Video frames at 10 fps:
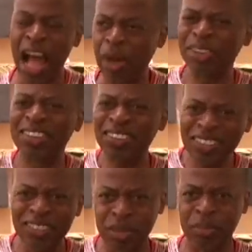Our
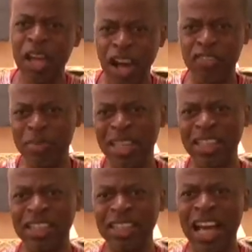system of
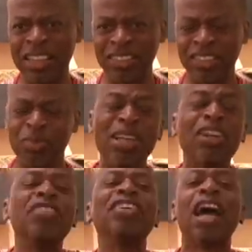making analyses, we
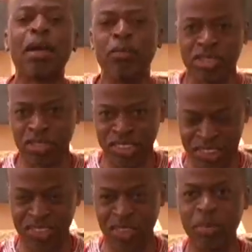don't even got much of a
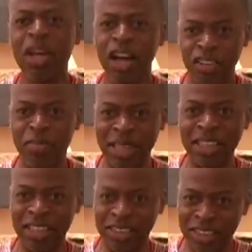system of
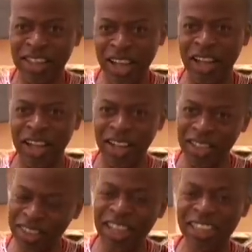making
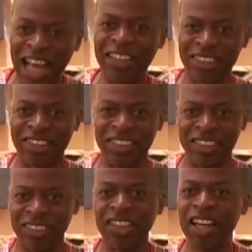
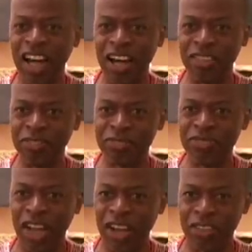analyses of
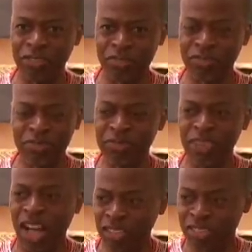
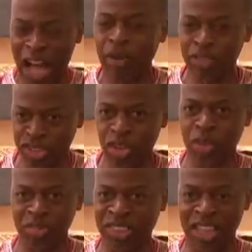our
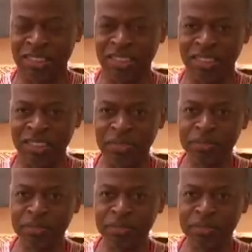circumstances.